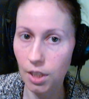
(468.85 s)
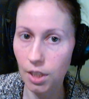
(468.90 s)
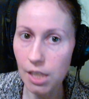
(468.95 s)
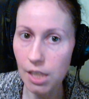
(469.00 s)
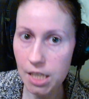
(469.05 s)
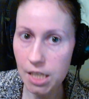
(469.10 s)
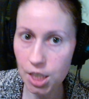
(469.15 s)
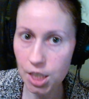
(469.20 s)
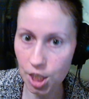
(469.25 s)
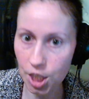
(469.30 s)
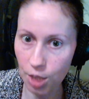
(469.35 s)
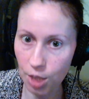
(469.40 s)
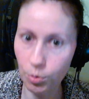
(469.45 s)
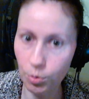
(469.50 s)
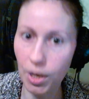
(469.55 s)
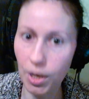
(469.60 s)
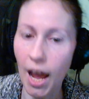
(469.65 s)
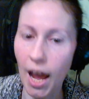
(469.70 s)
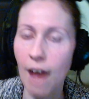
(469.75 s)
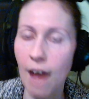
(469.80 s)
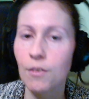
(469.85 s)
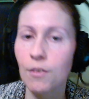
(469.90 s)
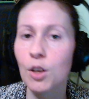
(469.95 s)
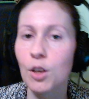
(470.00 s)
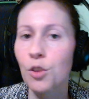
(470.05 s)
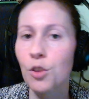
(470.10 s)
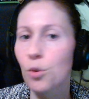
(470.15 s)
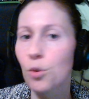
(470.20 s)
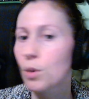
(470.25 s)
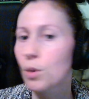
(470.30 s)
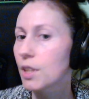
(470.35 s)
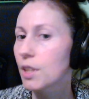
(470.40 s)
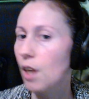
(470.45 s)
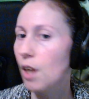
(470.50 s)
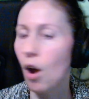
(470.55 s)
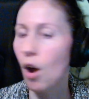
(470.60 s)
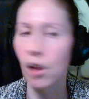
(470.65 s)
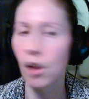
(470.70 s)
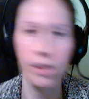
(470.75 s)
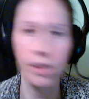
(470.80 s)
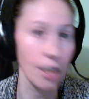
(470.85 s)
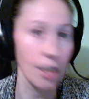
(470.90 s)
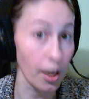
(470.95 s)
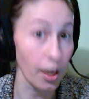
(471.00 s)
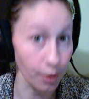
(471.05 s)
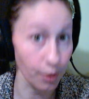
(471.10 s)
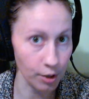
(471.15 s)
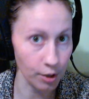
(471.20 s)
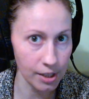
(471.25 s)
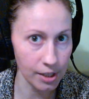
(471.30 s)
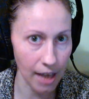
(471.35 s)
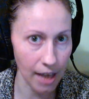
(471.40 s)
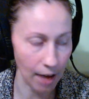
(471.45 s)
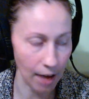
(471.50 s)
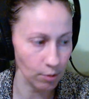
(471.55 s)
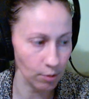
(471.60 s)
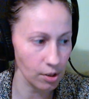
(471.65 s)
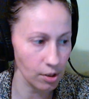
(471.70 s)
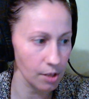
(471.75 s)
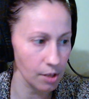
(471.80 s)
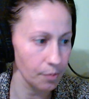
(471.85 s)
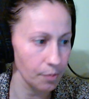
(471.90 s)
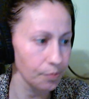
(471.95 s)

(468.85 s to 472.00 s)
she would have authority on the other scouts.